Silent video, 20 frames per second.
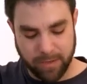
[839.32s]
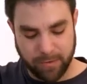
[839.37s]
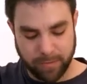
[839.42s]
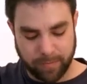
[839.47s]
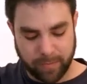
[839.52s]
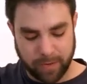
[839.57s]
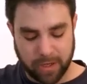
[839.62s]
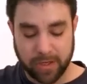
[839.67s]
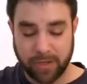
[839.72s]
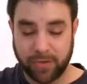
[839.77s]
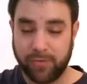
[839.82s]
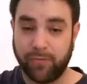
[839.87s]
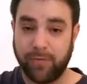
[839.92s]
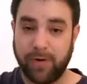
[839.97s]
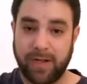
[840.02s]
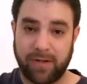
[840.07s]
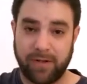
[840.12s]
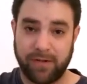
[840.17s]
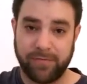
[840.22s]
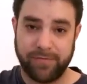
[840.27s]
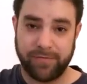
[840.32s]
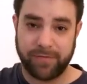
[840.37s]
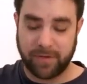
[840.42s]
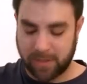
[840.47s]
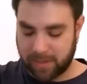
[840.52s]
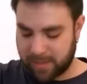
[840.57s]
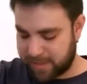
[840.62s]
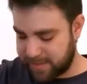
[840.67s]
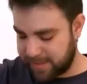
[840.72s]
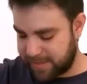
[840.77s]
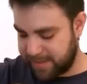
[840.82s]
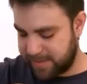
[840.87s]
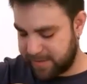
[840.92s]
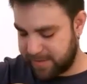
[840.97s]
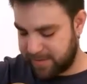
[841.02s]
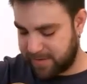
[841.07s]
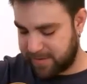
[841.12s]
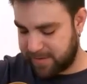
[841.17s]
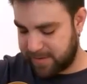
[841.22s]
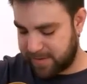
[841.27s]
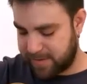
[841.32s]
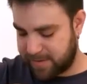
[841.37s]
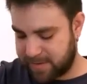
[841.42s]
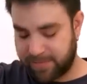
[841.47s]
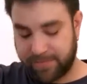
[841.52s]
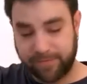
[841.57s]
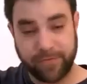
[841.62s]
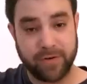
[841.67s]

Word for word: You bar 12 on the